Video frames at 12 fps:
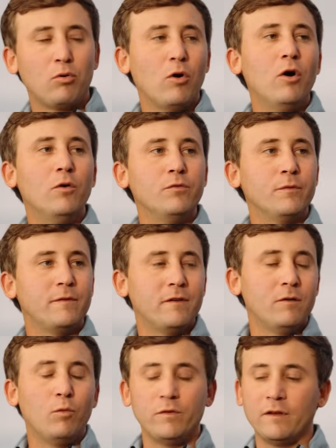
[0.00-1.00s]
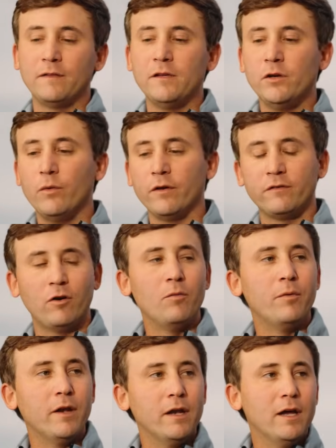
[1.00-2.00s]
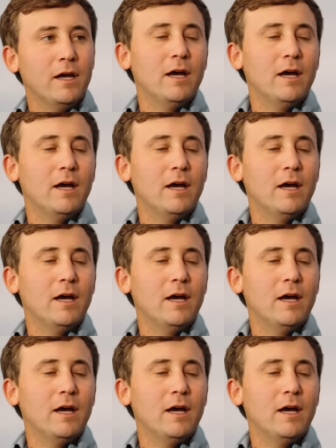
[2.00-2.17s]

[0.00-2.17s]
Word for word: pros the, was at the U.S. Open.